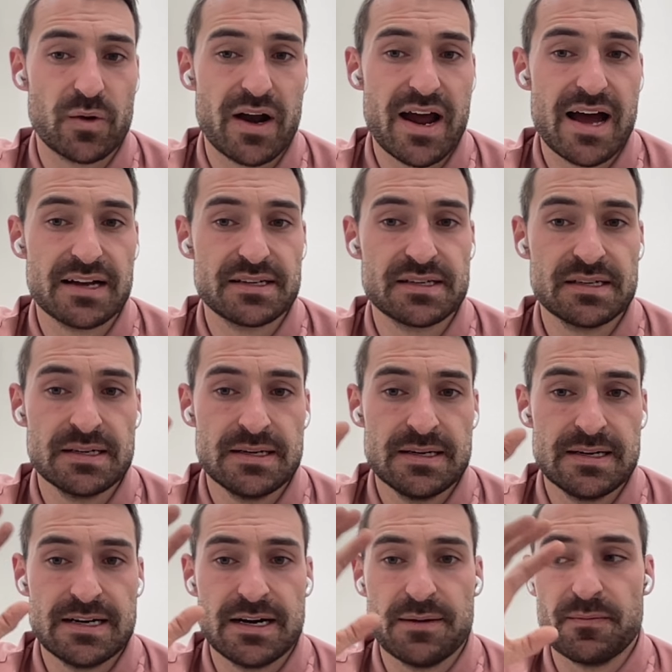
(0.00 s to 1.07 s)
were at
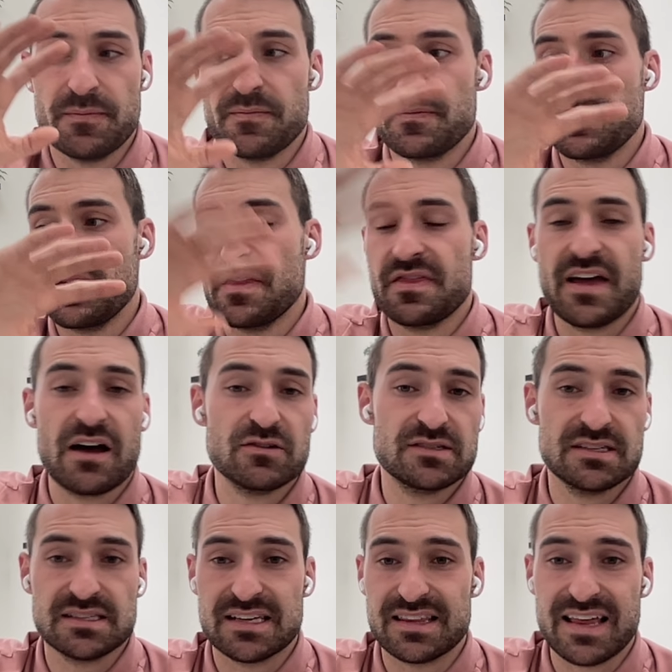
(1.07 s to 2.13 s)

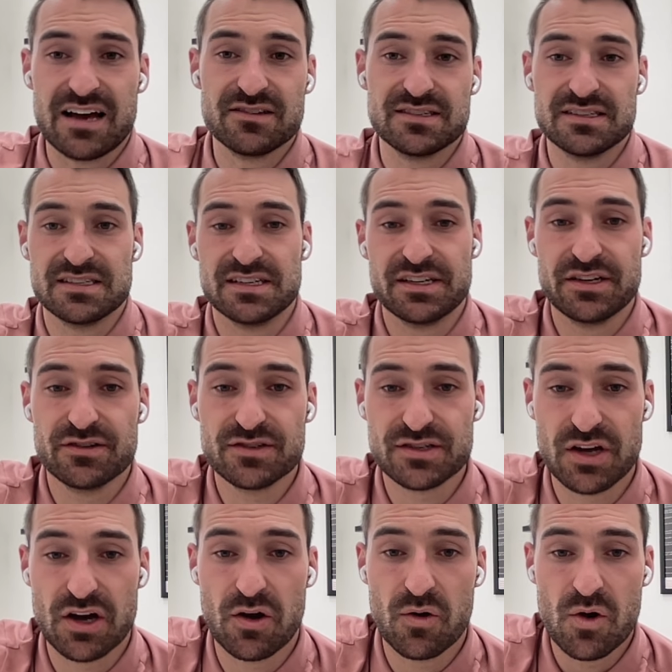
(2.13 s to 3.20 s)
thousands and thousands of years
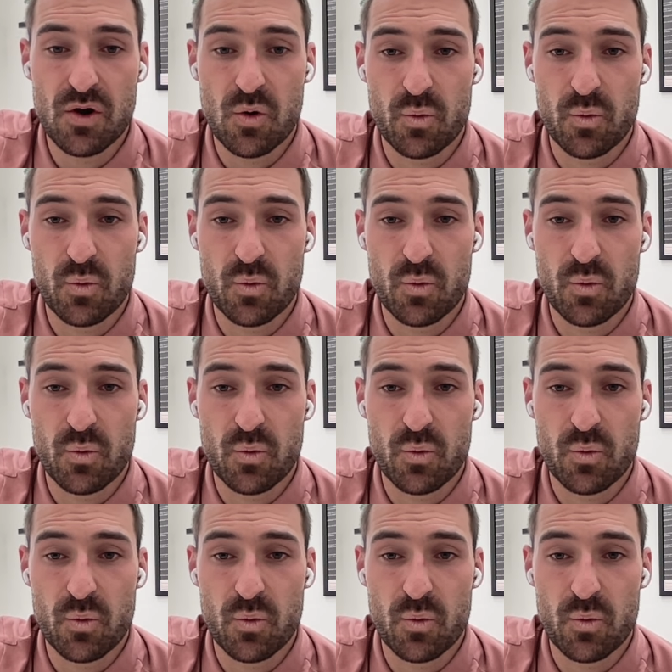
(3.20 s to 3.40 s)
ago,